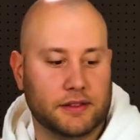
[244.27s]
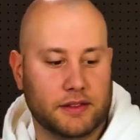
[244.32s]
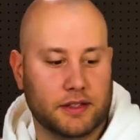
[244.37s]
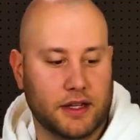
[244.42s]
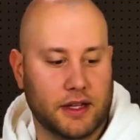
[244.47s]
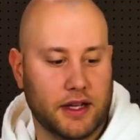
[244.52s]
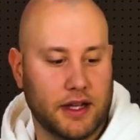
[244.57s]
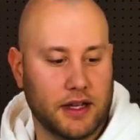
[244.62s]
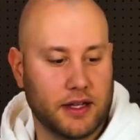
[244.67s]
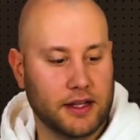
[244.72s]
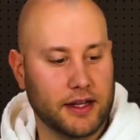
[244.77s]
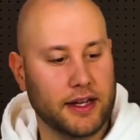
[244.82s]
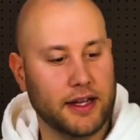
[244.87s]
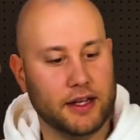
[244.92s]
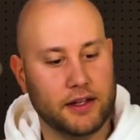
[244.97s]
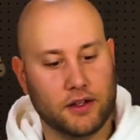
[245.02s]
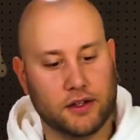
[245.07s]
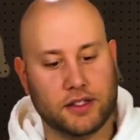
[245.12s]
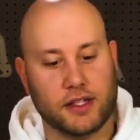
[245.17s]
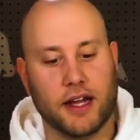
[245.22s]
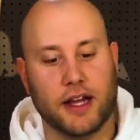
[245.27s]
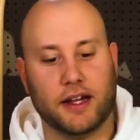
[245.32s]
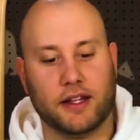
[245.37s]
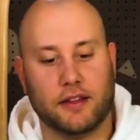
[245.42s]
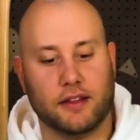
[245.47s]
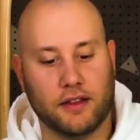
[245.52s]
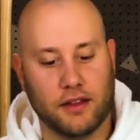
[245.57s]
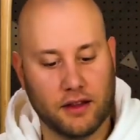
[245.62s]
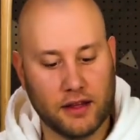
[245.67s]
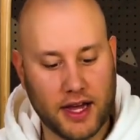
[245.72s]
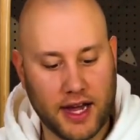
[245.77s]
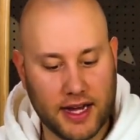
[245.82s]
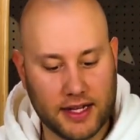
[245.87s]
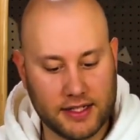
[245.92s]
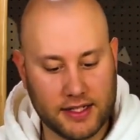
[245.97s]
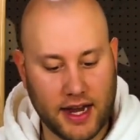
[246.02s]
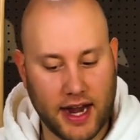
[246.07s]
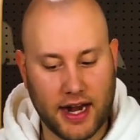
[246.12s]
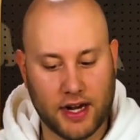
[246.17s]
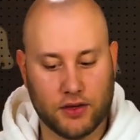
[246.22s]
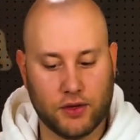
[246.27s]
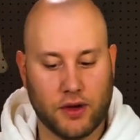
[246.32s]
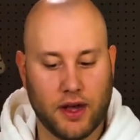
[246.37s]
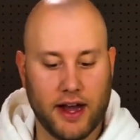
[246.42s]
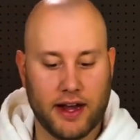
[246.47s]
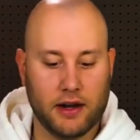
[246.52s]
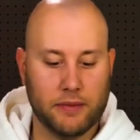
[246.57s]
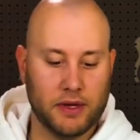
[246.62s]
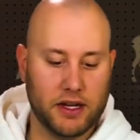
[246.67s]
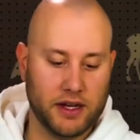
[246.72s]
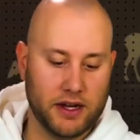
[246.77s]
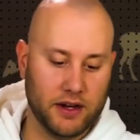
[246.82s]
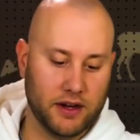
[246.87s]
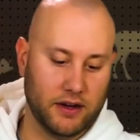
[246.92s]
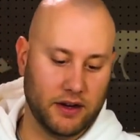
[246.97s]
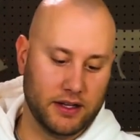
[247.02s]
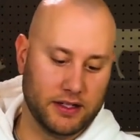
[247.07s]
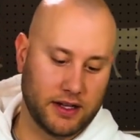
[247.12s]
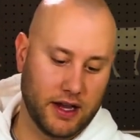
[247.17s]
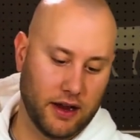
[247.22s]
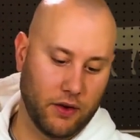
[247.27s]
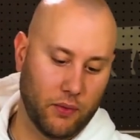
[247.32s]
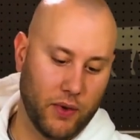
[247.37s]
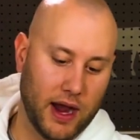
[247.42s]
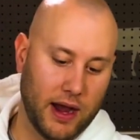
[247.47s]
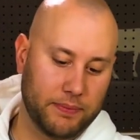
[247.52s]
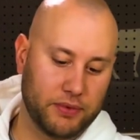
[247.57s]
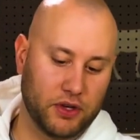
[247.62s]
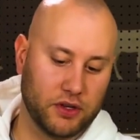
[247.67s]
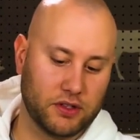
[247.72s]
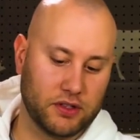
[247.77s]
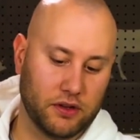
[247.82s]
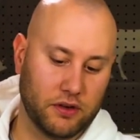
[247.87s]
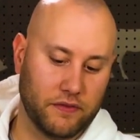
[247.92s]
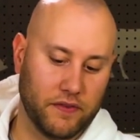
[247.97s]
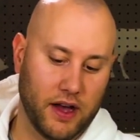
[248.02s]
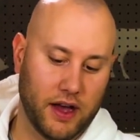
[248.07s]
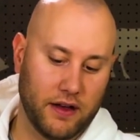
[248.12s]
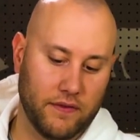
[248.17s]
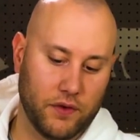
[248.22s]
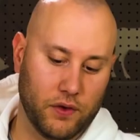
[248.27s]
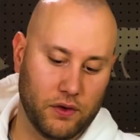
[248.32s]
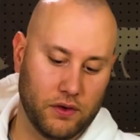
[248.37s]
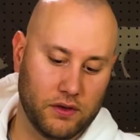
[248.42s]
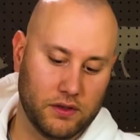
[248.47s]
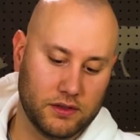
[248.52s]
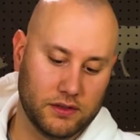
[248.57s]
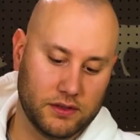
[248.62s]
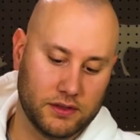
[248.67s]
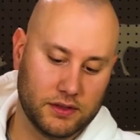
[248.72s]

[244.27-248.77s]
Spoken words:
Okay. And looks like the last actual item in here is a Raptor Survival.